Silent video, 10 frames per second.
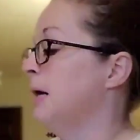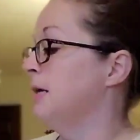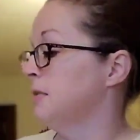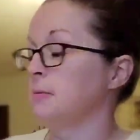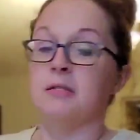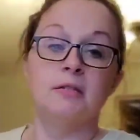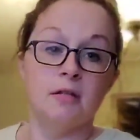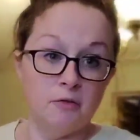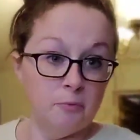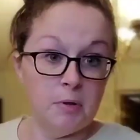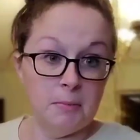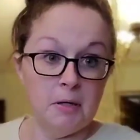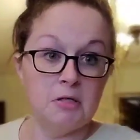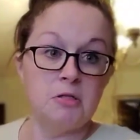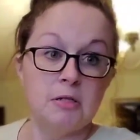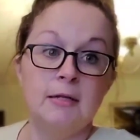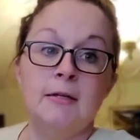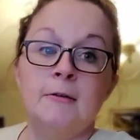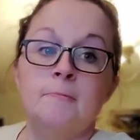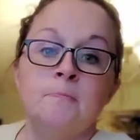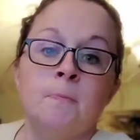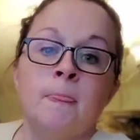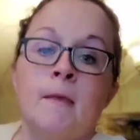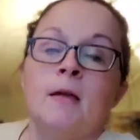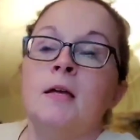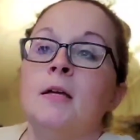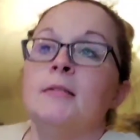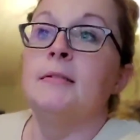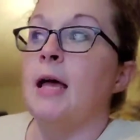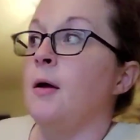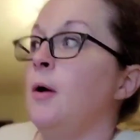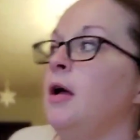husband's stuff pretty much. So